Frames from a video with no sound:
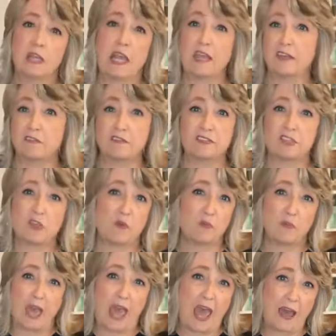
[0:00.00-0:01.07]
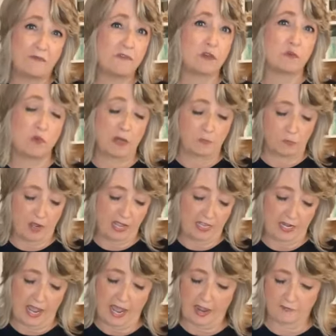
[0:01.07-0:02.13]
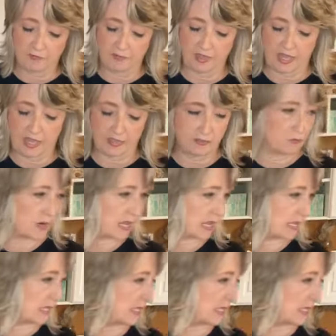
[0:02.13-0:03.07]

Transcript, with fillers: and so half are one way and half are the other way.